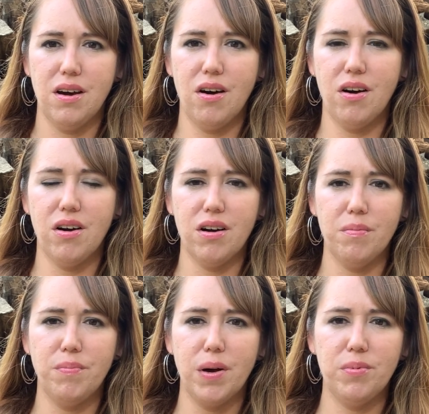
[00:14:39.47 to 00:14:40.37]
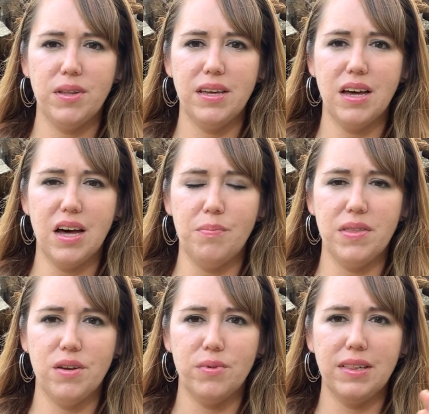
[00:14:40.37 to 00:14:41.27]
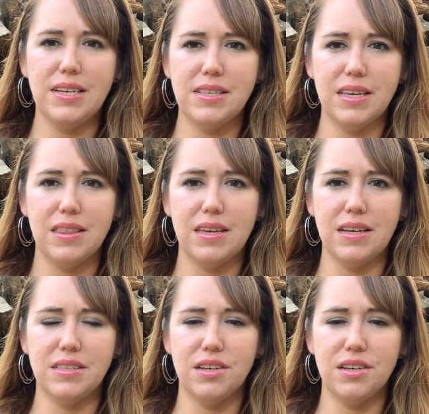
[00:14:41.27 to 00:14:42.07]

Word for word: are bubbling up and then releasing things